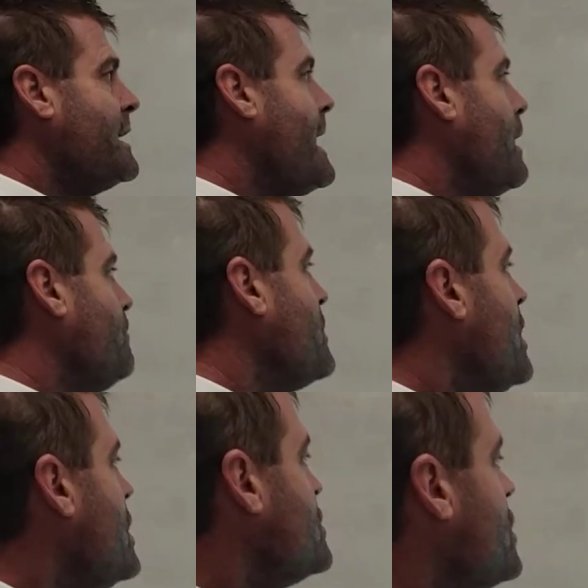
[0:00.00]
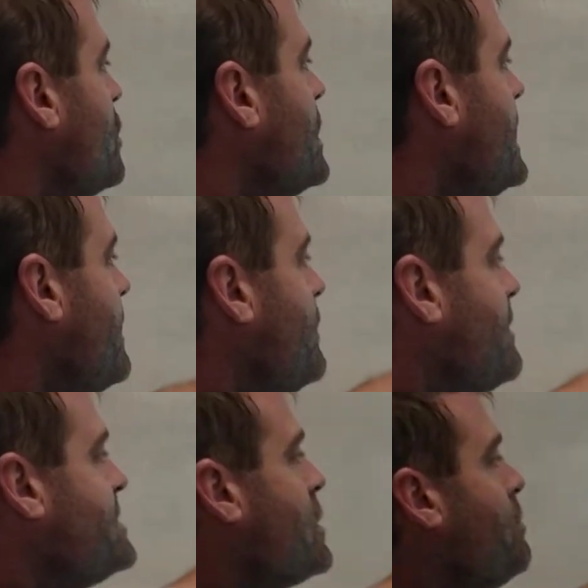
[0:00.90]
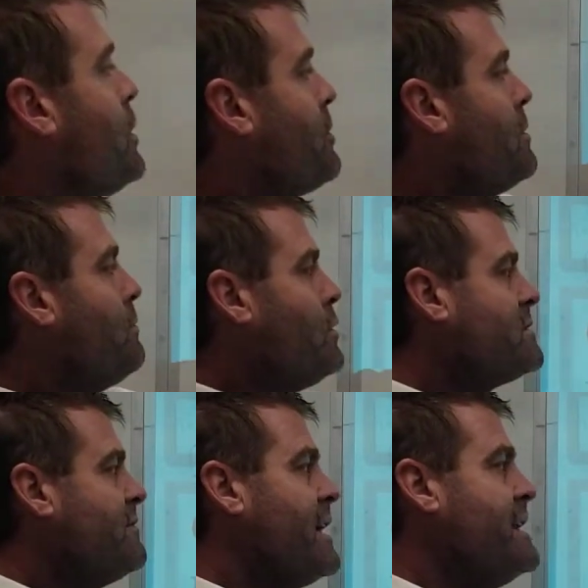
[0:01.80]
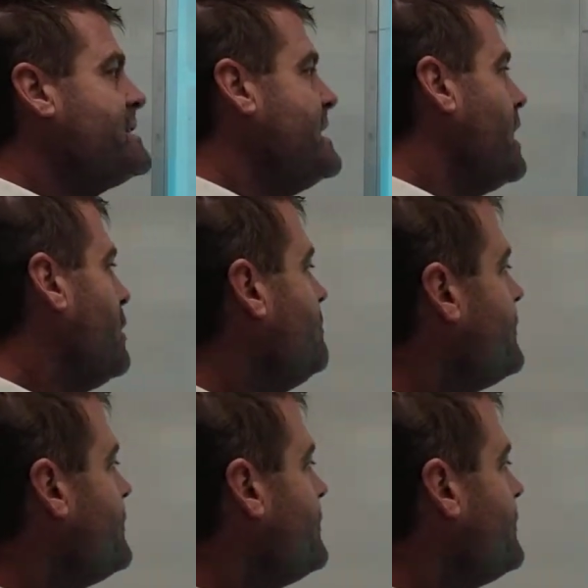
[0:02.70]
it out. So if we have 0.3 moles of NaCl,